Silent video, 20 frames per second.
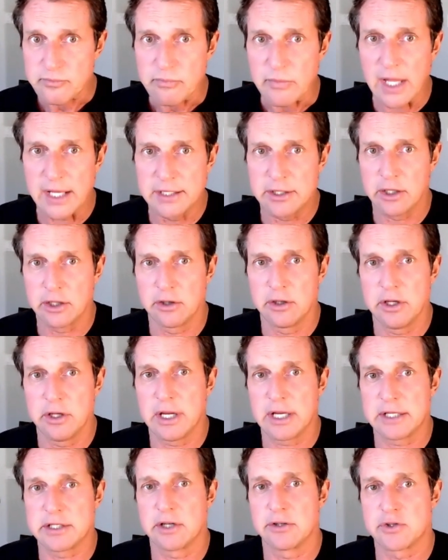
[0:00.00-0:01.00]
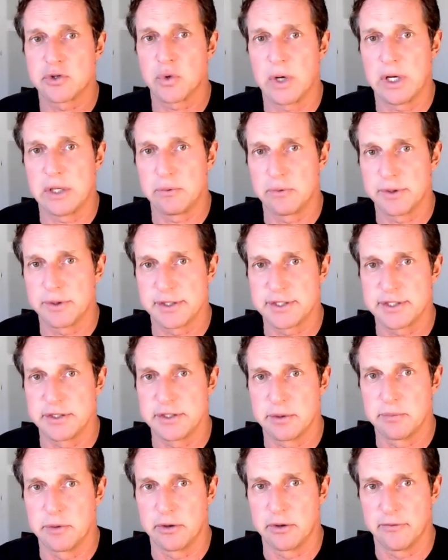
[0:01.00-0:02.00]
and you go, you got to go train with the SEAL
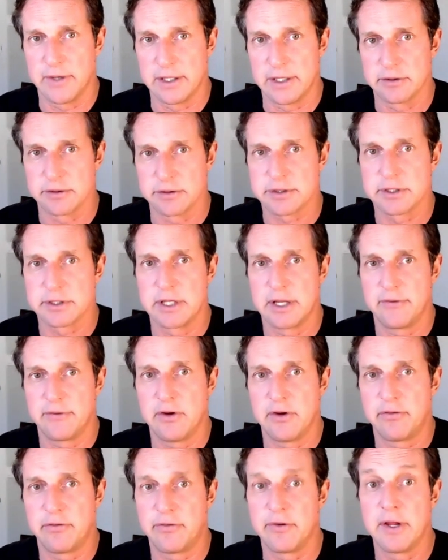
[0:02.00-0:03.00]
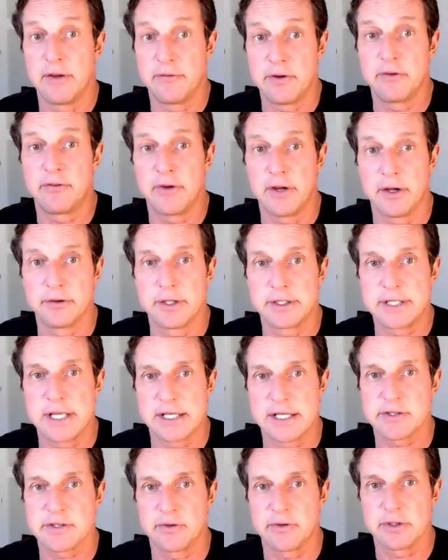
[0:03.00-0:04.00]
motivators. If you if you failed the
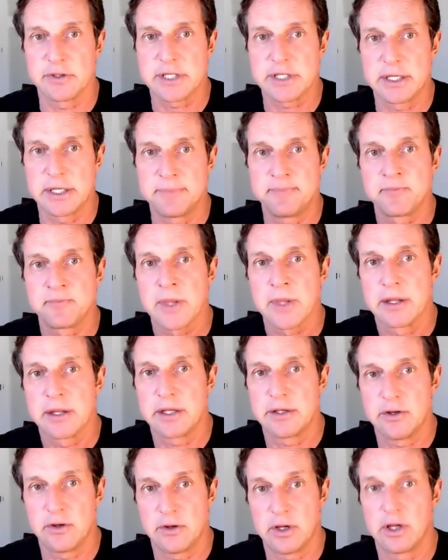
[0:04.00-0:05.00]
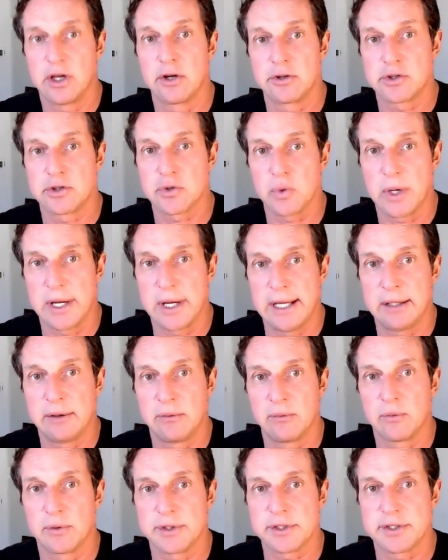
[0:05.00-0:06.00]
test the first time, then you could go train
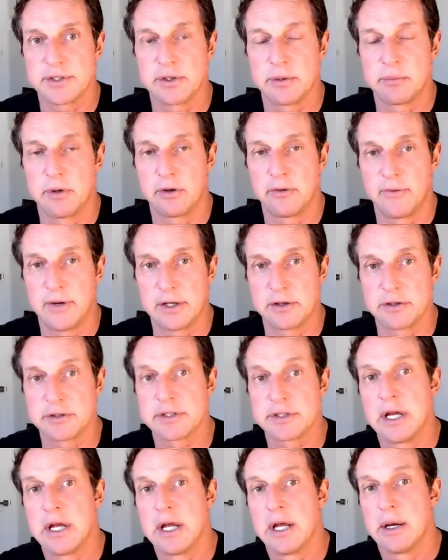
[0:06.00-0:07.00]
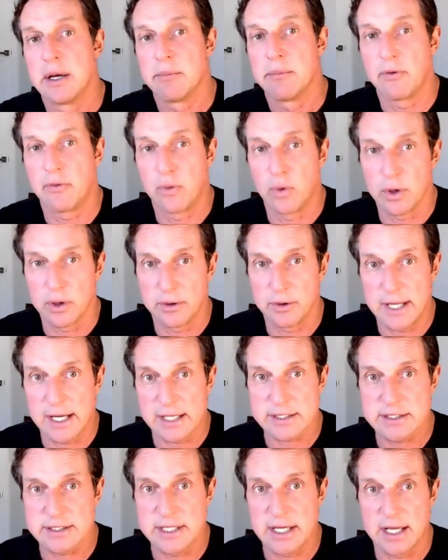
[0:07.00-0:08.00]
with the SEAL motivators before your
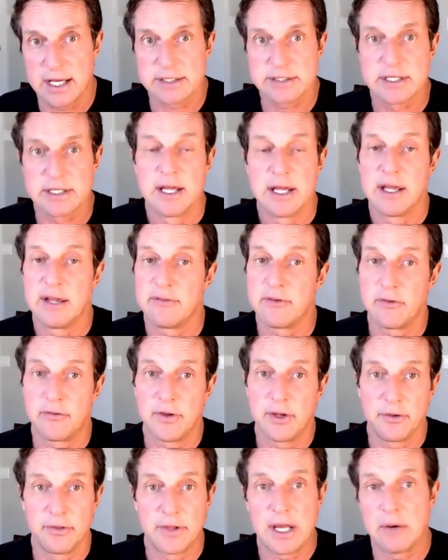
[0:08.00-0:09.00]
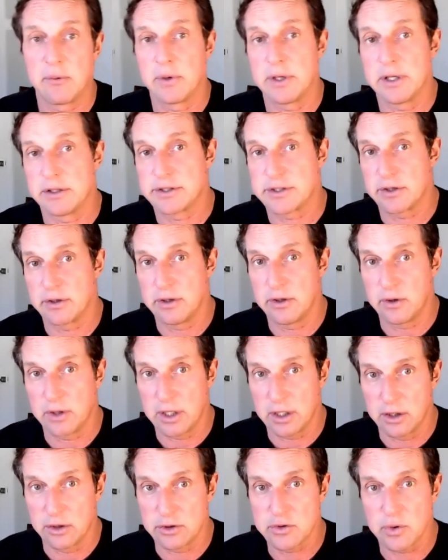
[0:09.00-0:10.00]
next test. If you failed that one, you should, you could
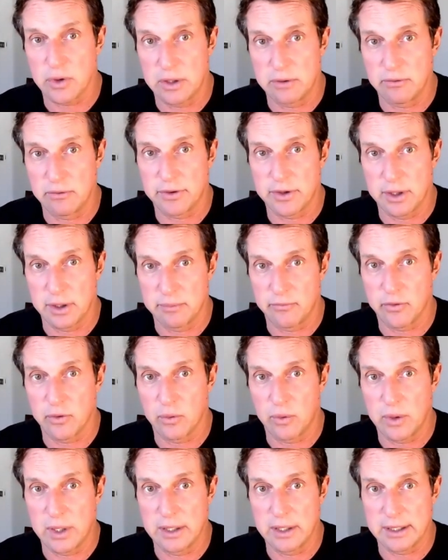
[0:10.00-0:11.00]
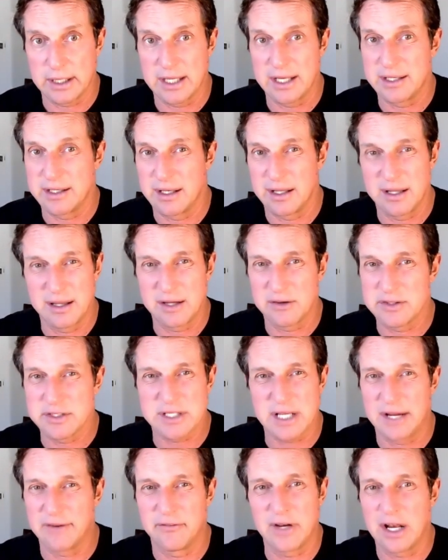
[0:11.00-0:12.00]
go train with them for a while again. And there was
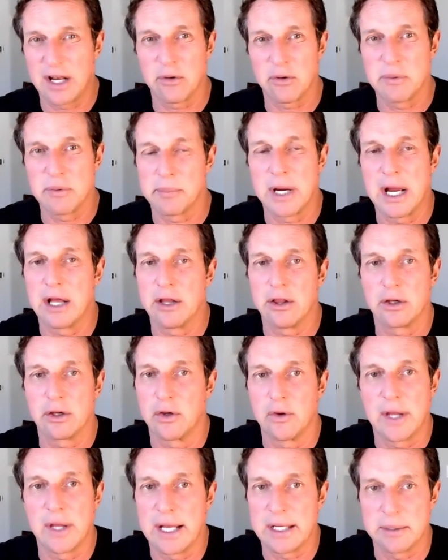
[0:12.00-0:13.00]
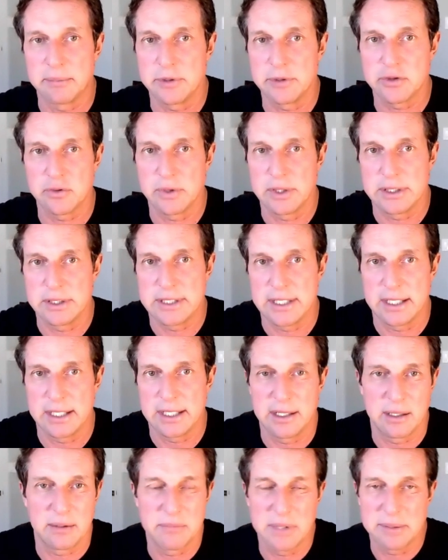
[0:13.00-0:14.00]
I, I don't remember how long you had in between
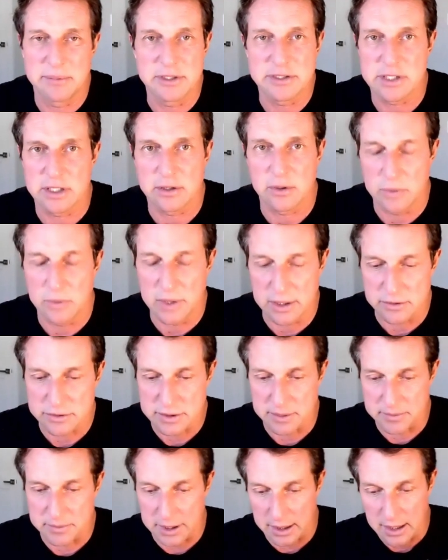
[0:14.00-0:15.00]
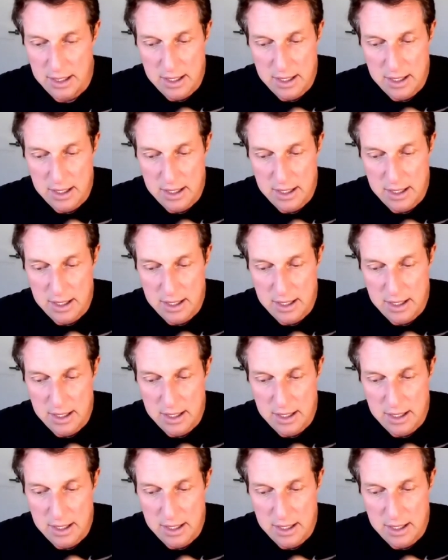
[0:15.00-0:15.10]
taking it. Maybe it's like a week or something.